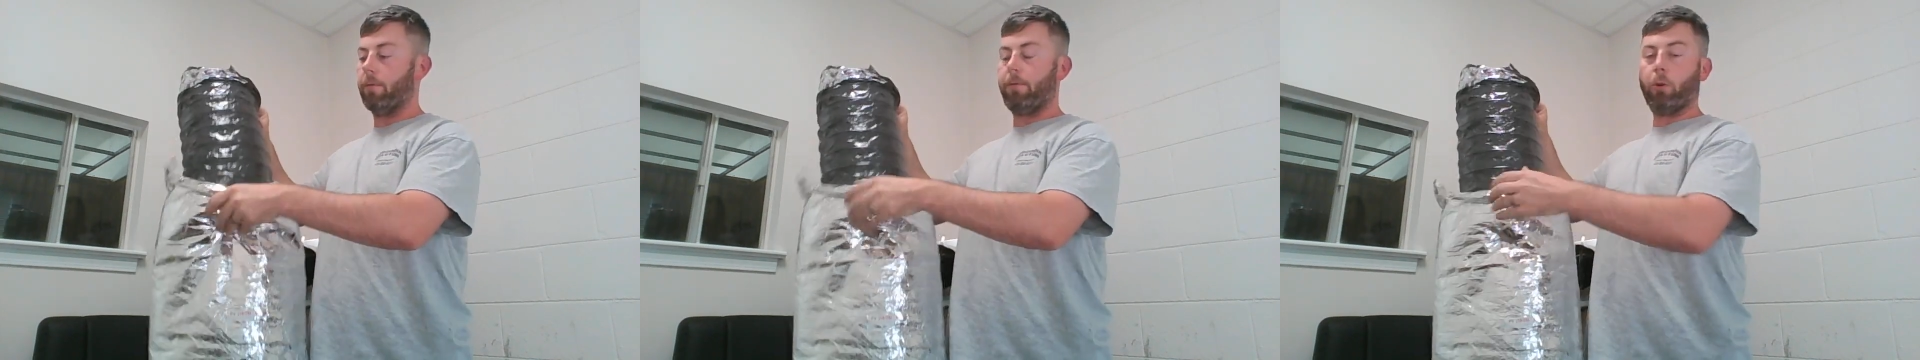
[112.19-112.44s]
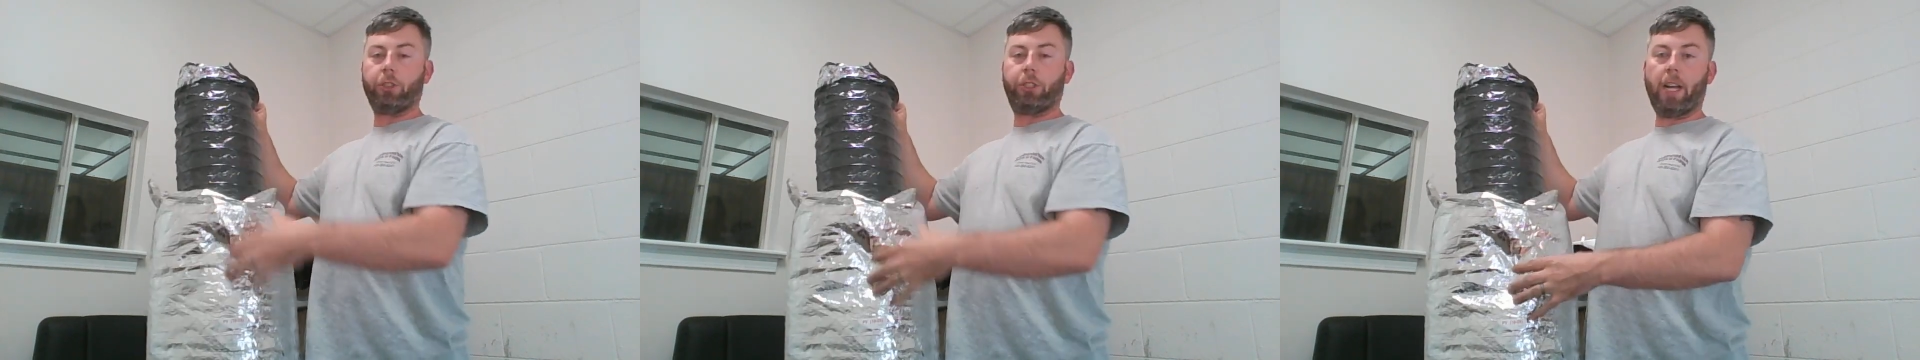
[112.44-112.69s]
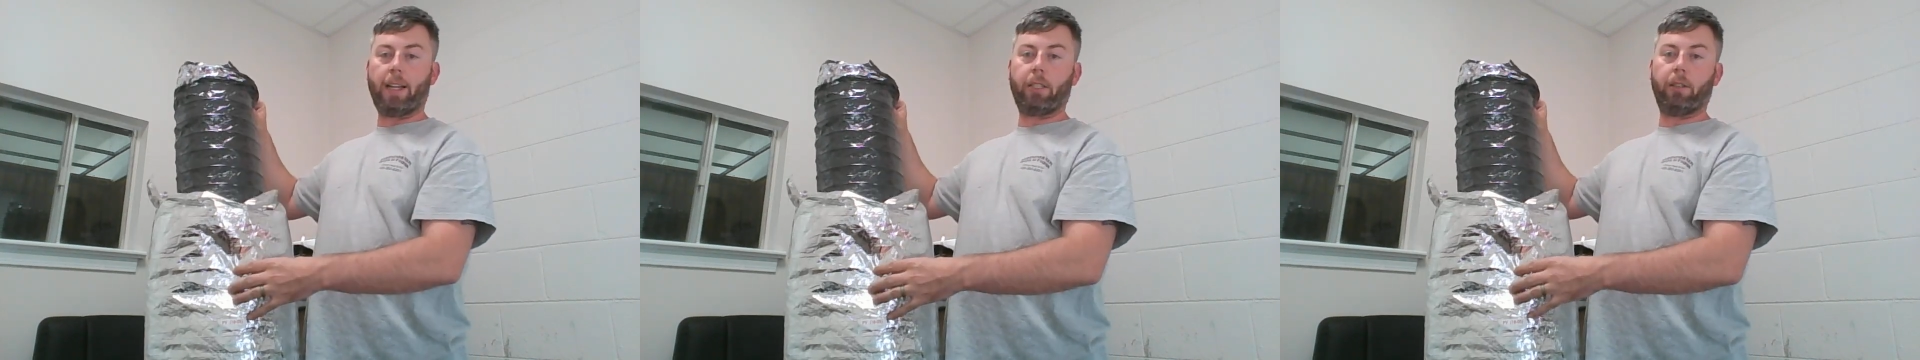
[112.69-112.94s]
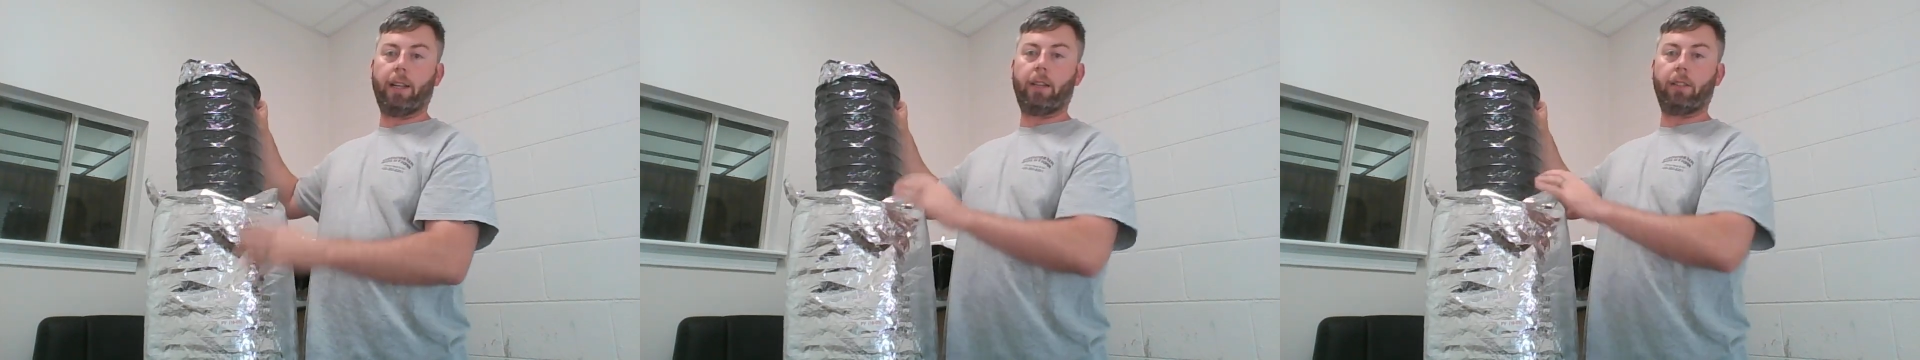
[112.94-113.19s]
Foil jacket
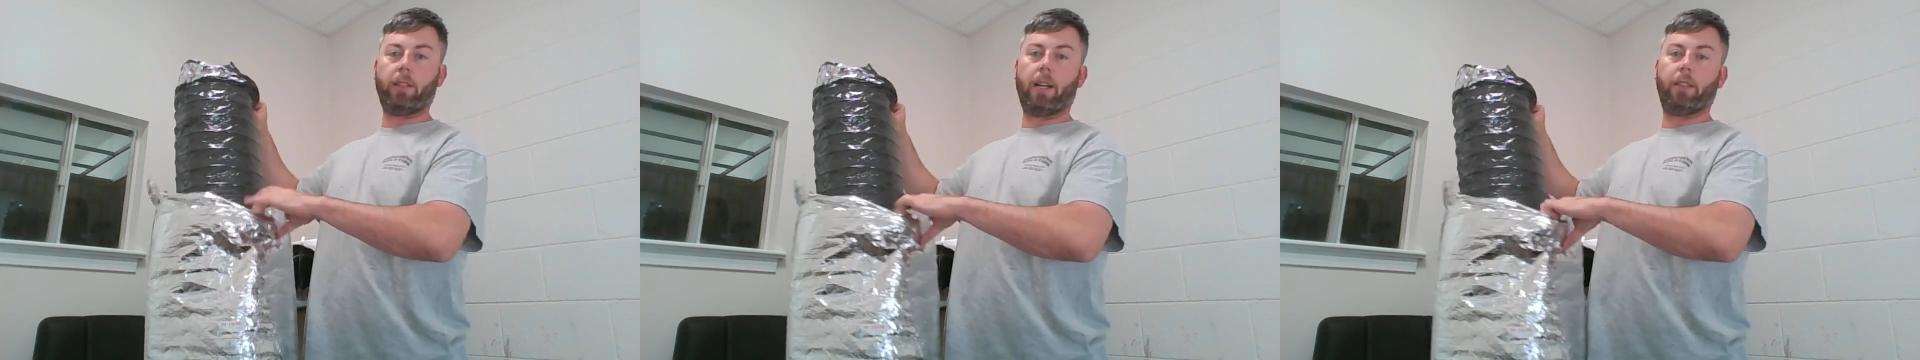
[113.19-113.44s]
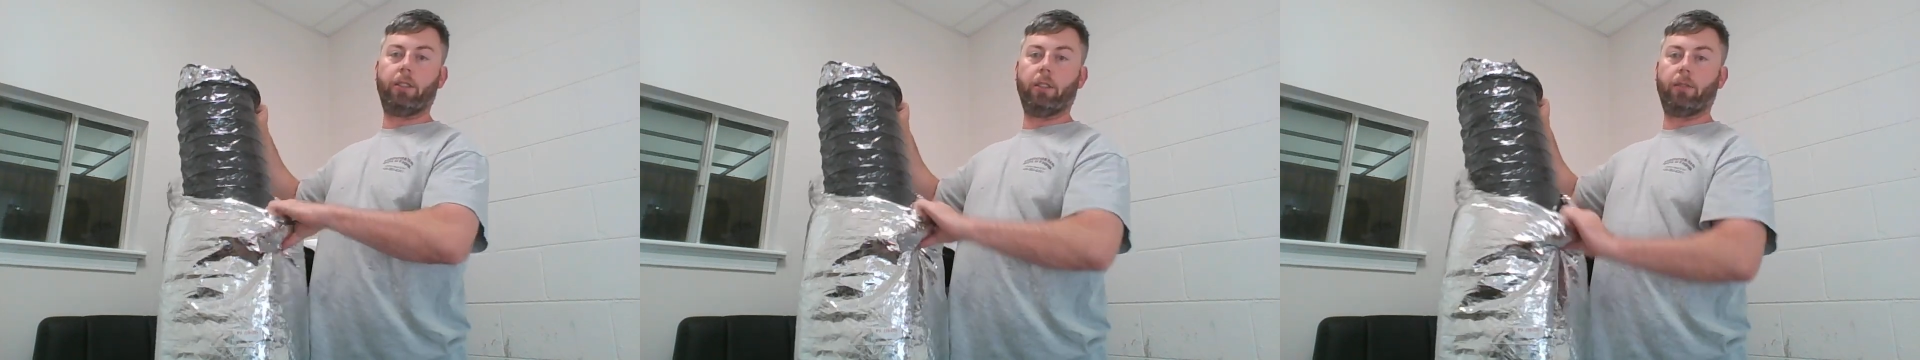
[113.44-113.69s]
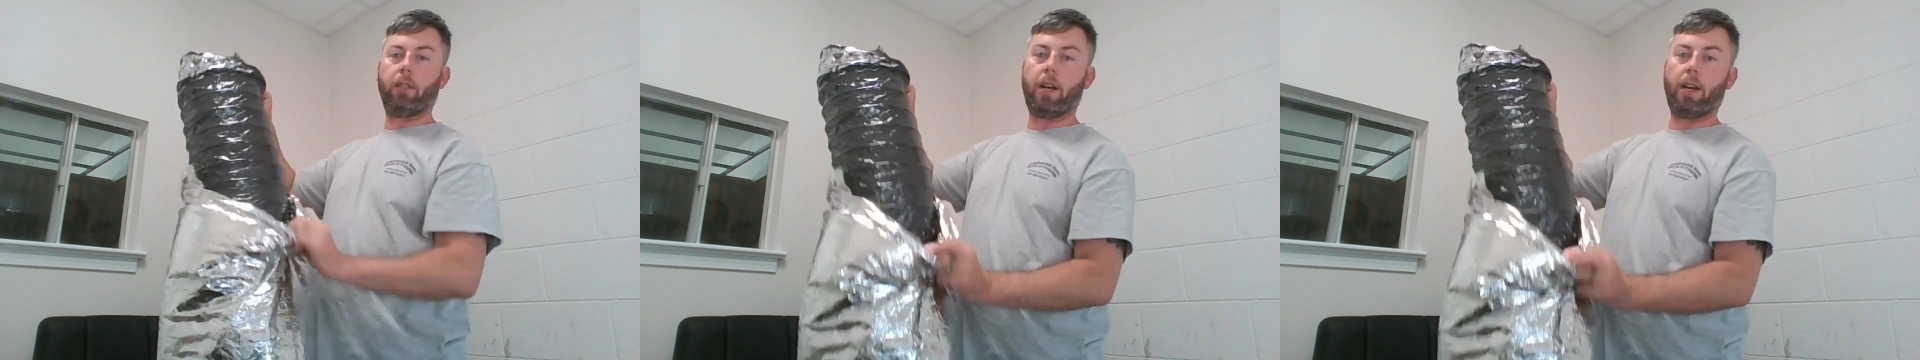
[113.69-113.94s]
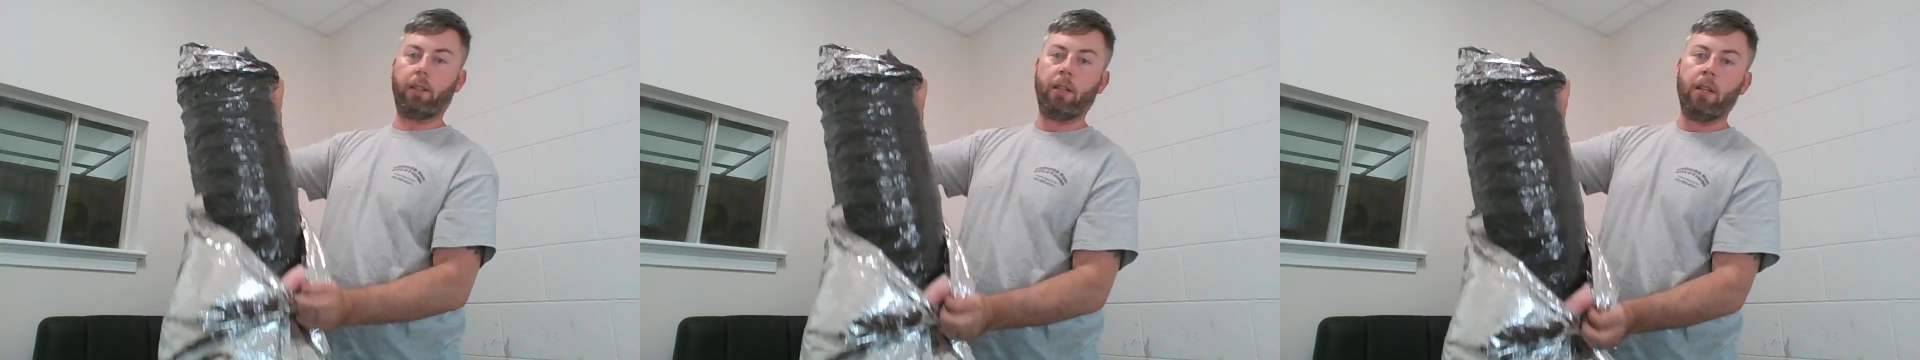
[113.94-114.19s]
on the outside, silver
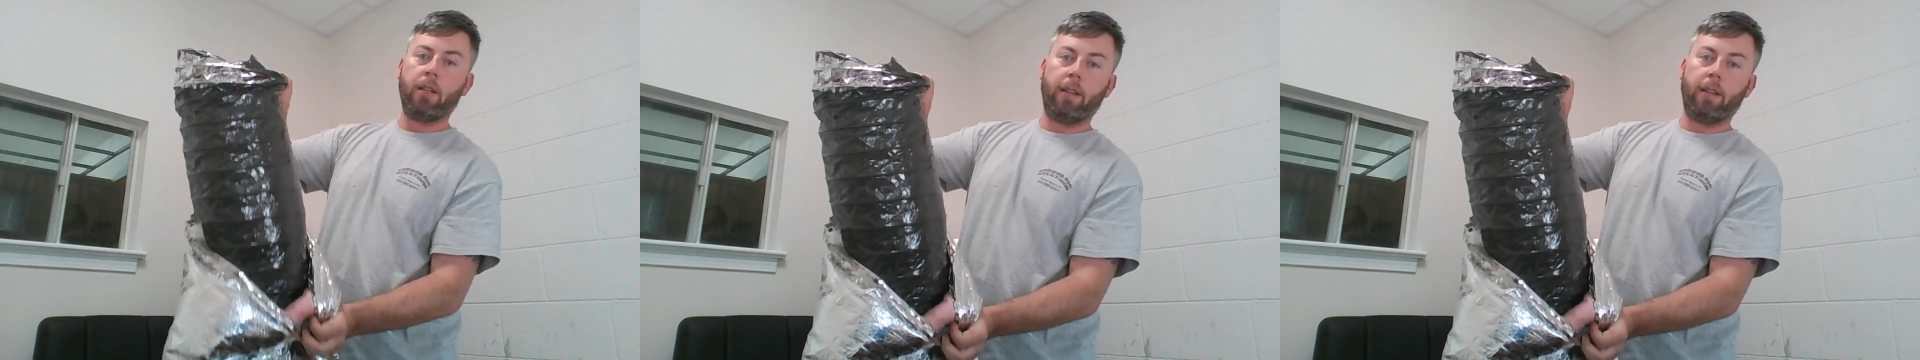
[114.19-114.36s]
liner.